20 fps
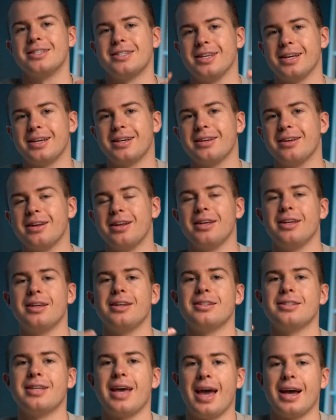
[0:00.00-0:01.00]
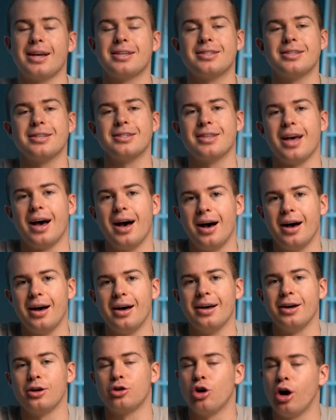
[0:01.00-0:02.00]
Secondly, taxes
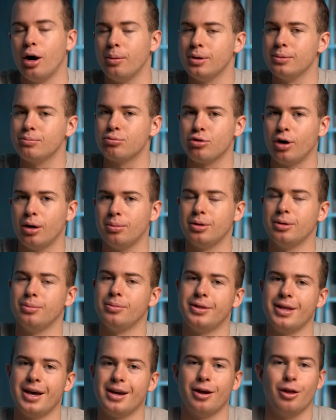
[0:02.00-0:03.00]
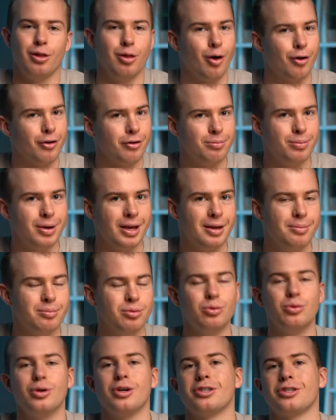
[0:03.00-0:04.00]
are a common problem that a lot of
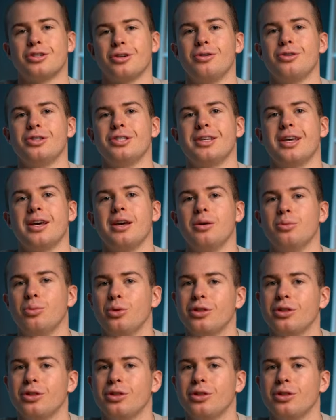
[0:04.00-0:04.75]
people associate